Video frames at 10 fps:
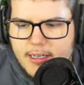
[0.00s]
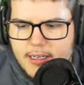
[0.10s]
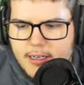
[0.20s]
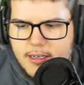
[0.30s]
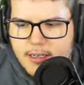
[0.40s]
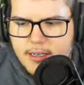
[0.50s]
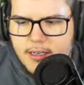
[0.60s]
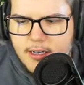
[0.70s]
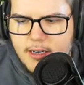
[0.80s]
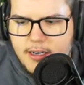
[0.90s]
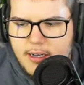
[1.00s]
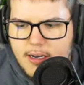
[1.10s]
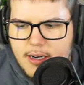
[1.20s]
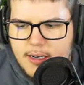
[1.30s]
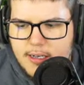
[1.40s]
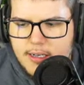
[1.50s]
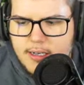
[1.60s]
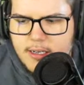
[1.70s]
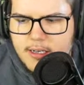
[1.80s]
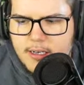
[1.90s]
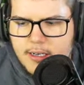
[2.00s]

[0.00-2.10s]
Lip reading: (silence)